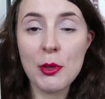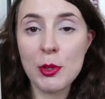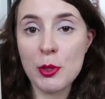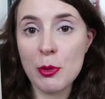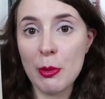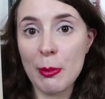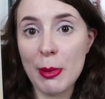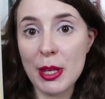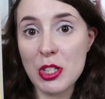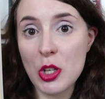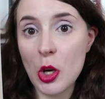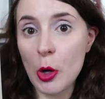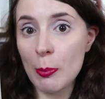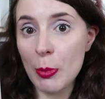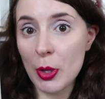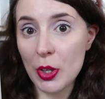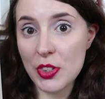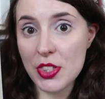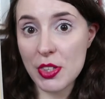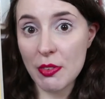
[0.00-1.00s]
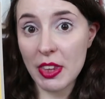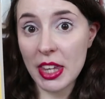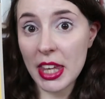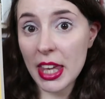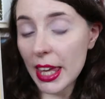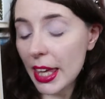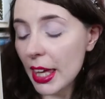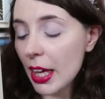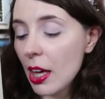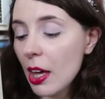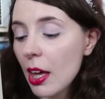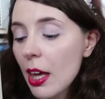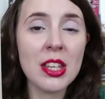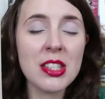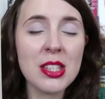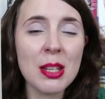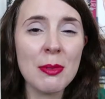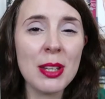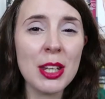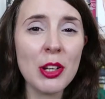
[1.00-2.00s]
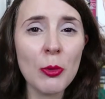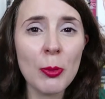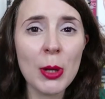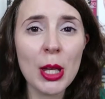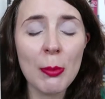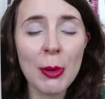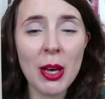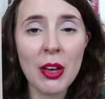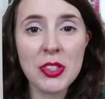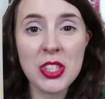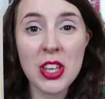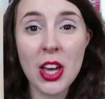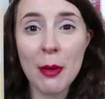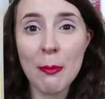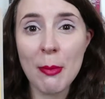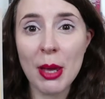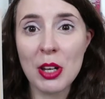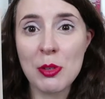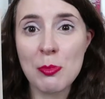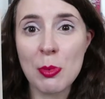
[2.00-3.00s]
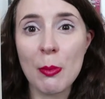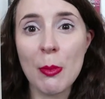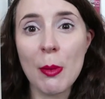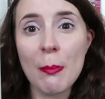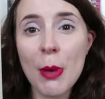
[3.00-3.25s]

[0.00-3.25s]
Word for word: It was one of my top books of the year. It's a little bit about time management,